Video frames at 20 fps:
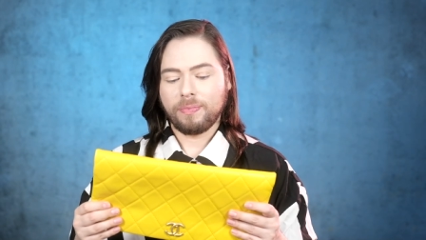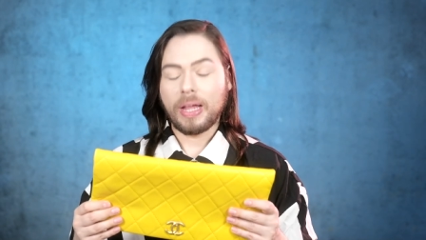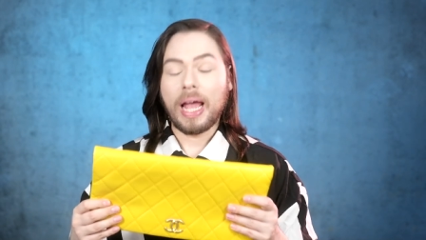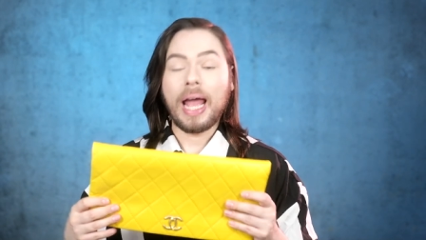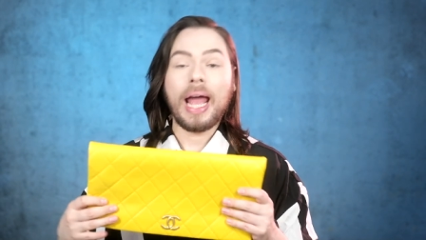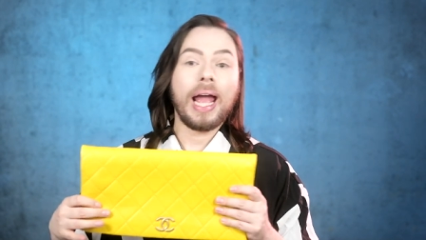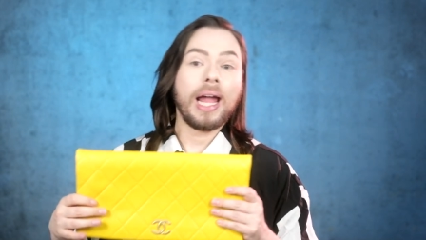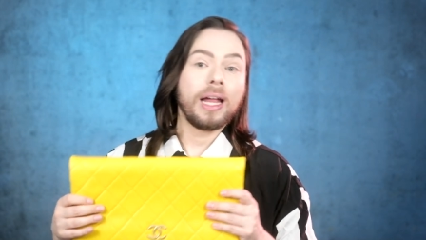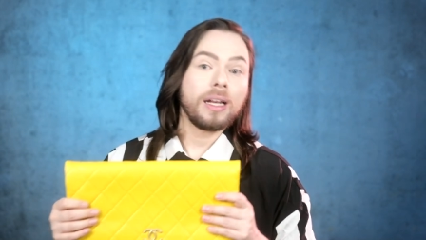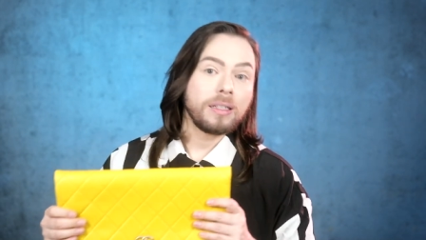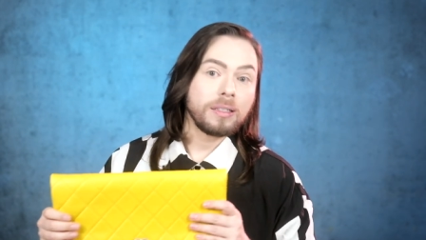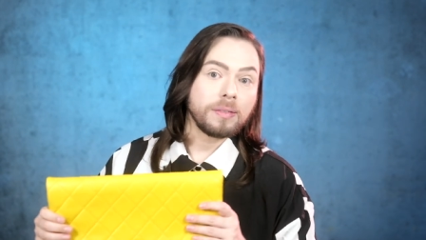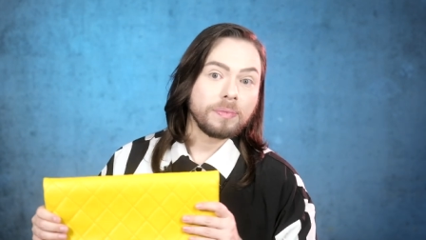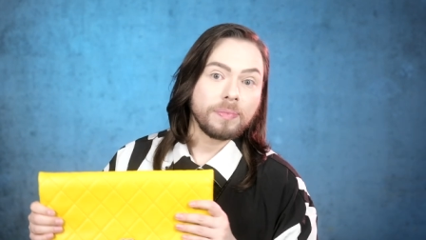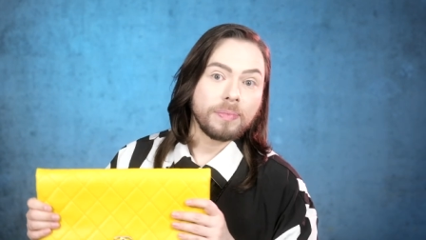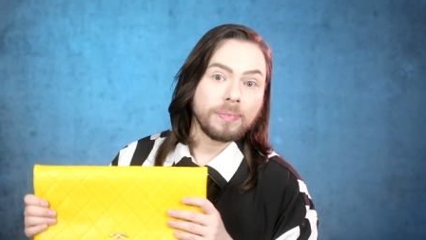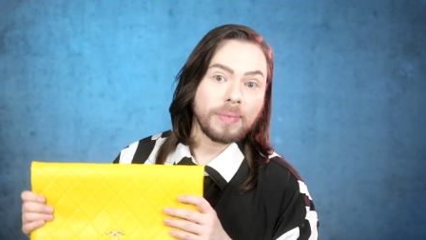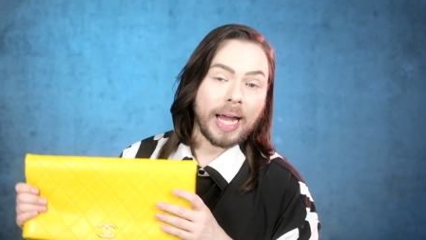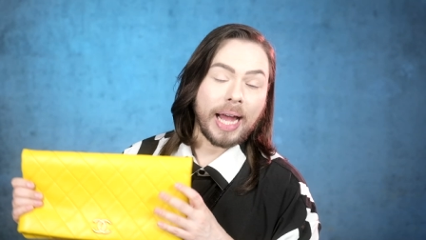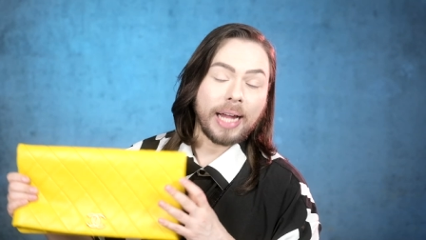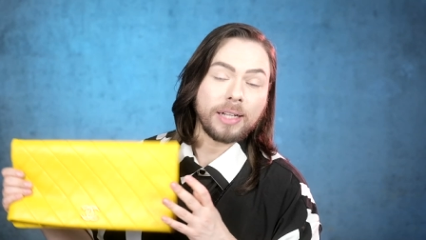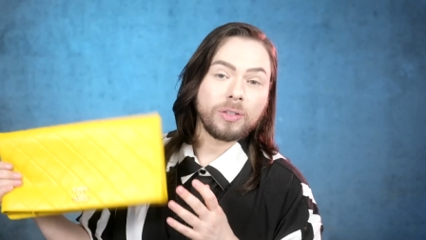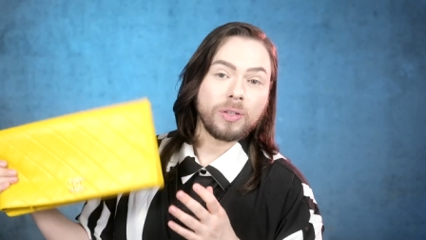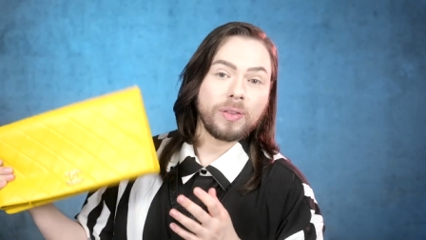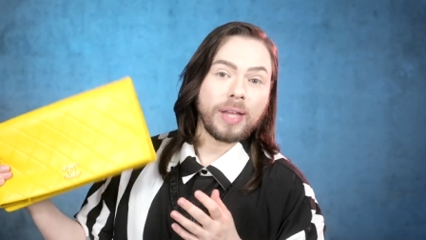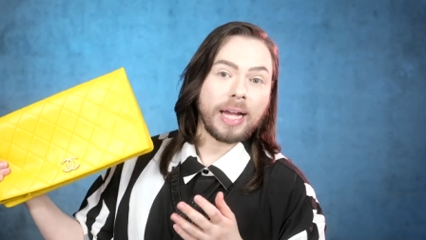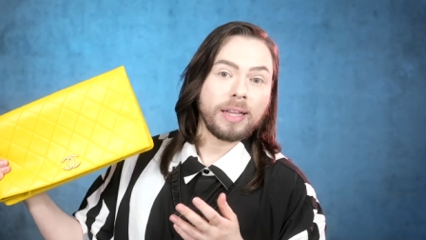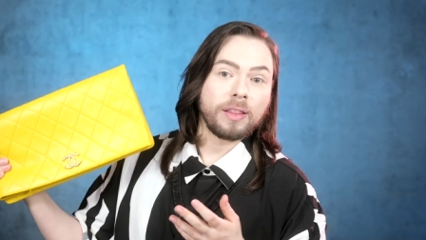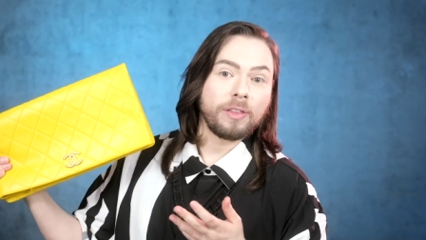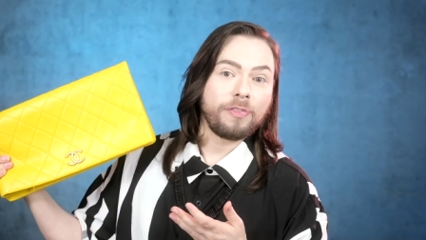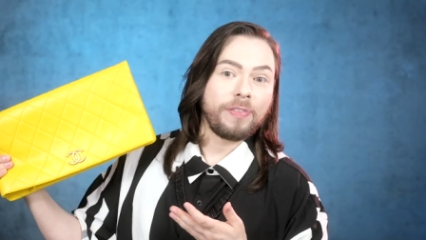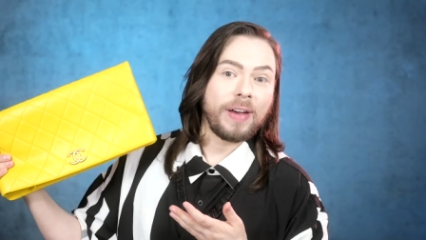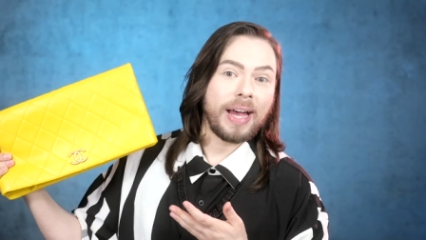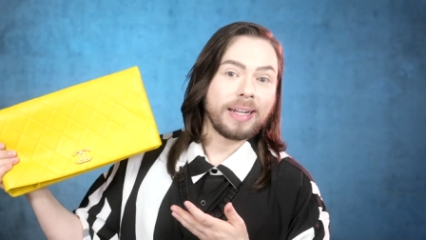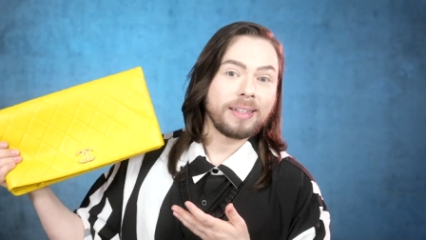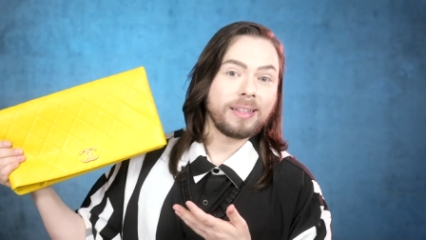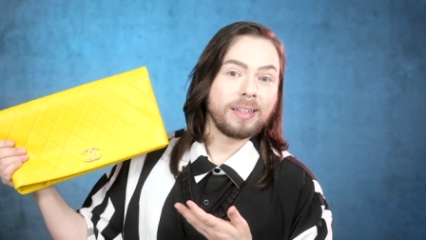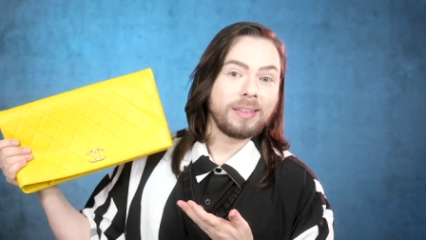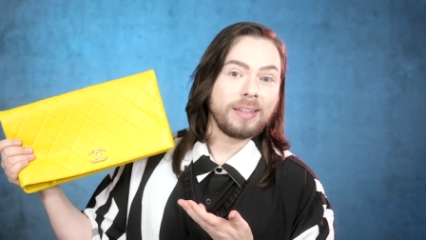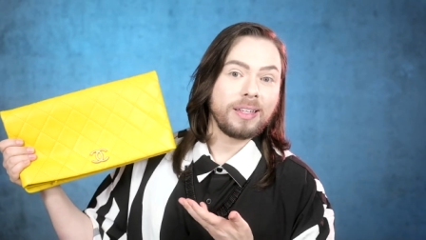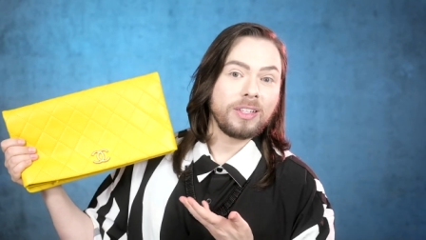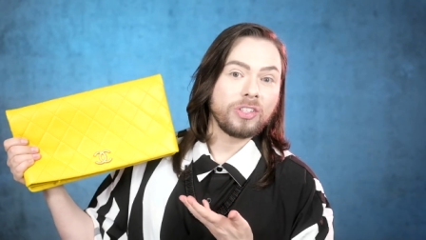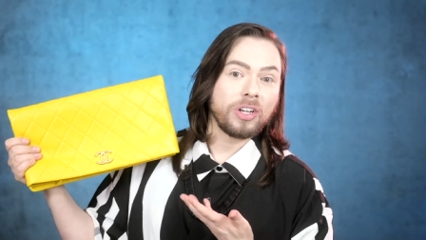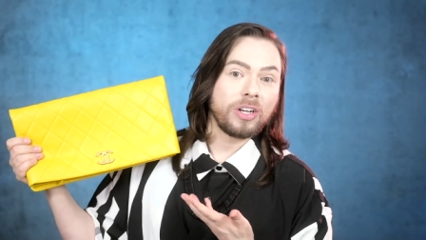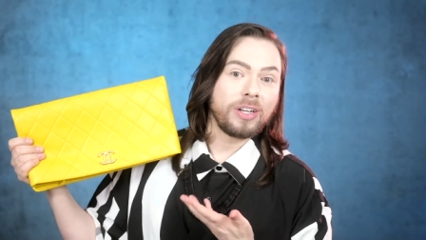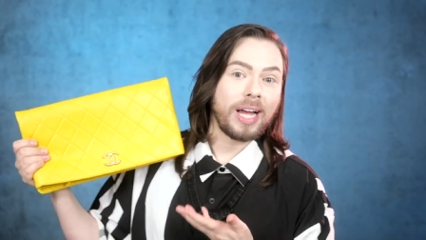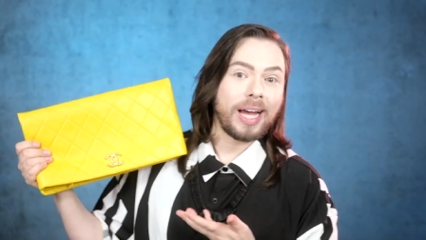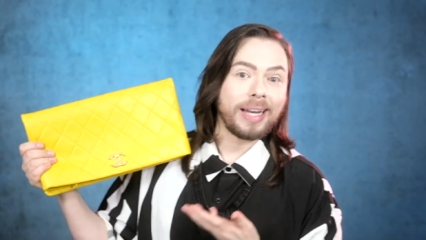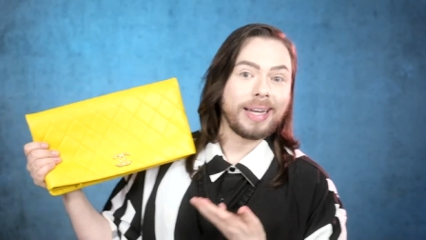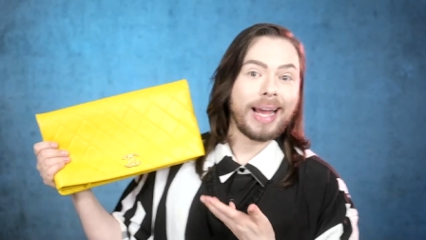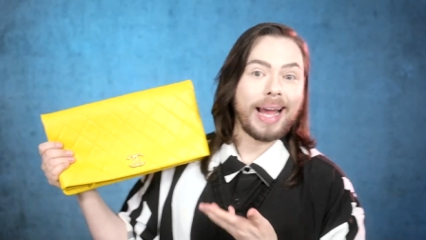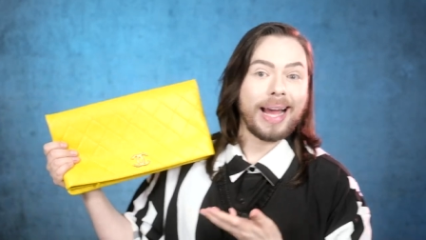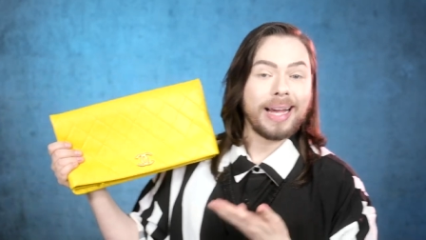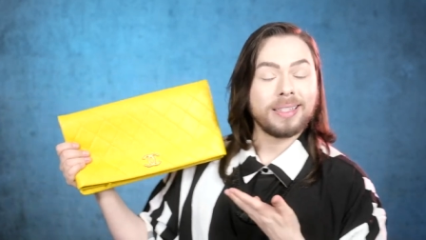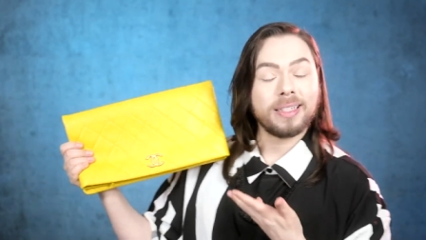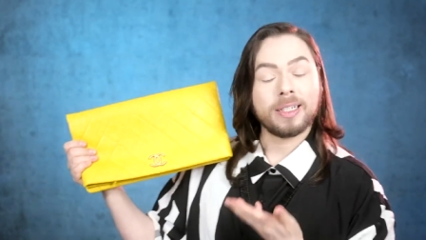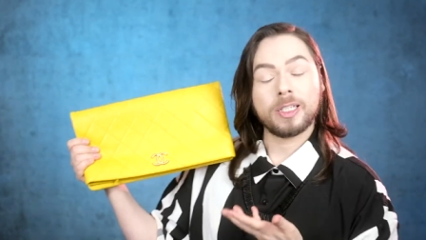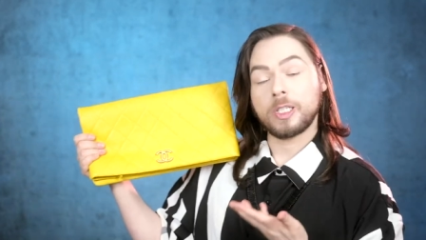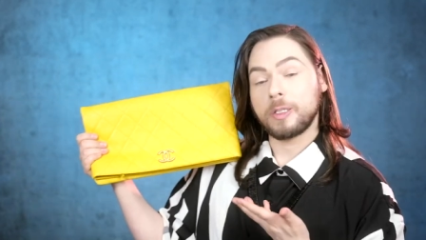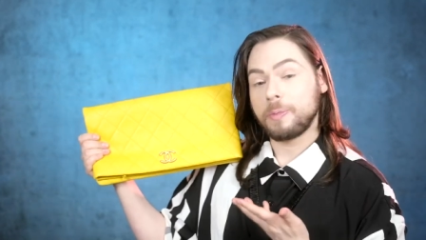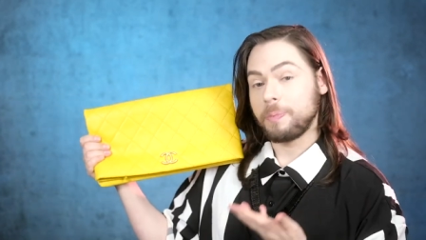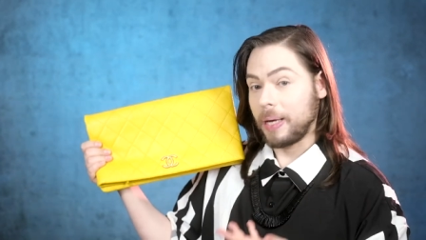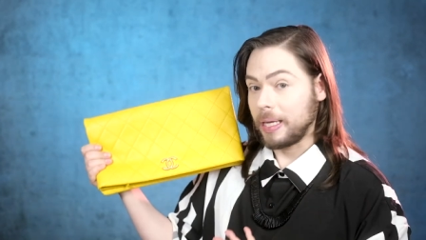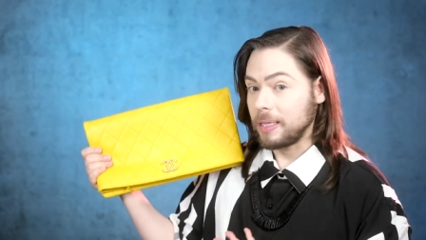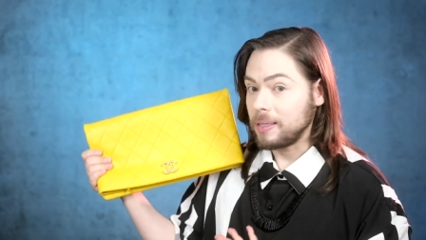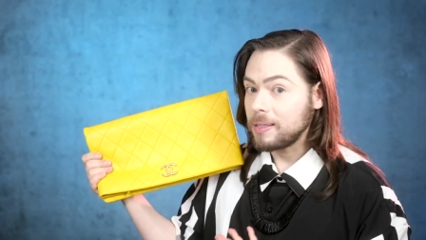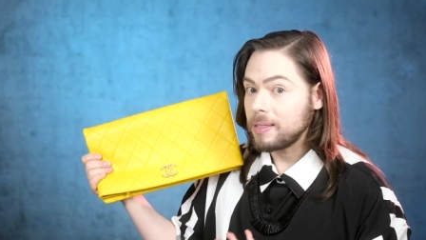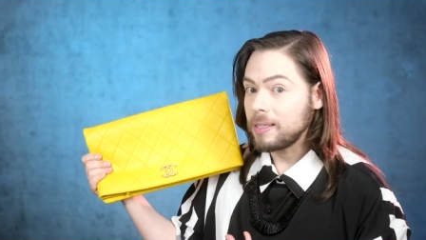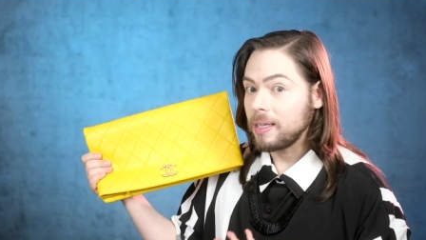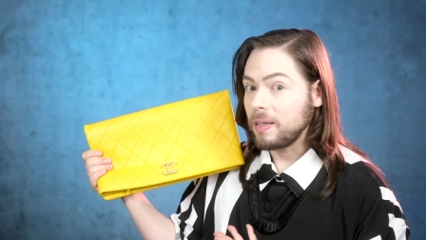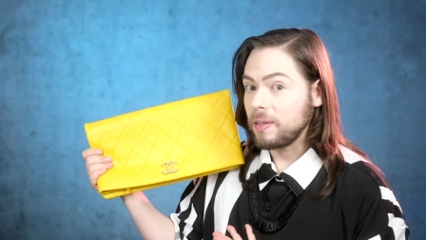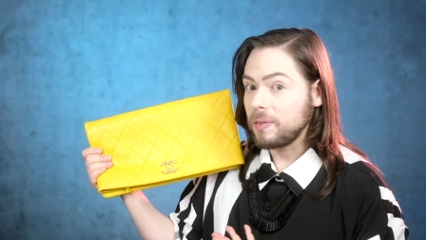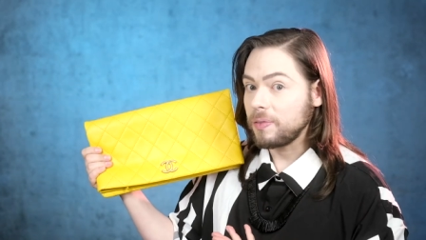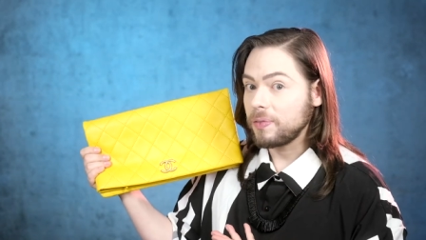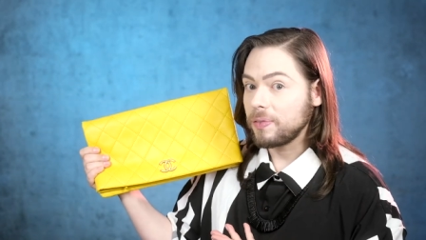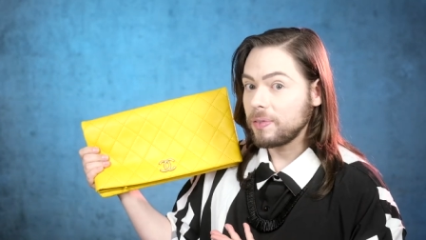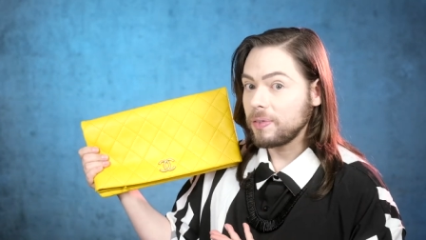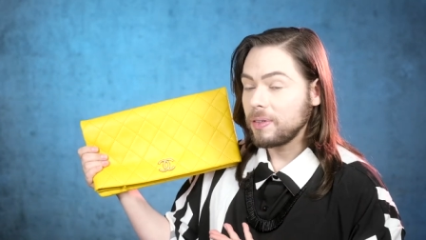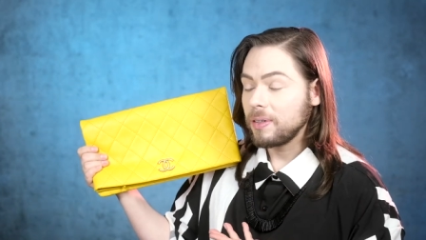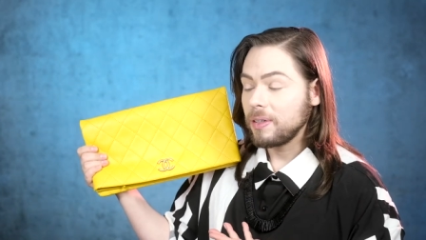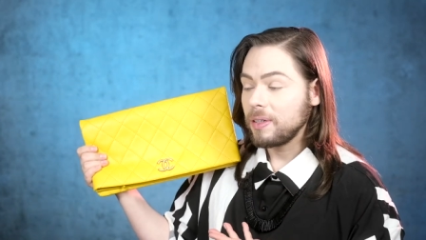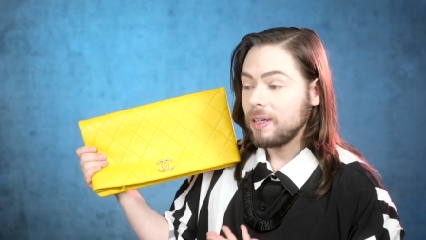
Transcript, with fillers: and add to that the fact that these are not as expensive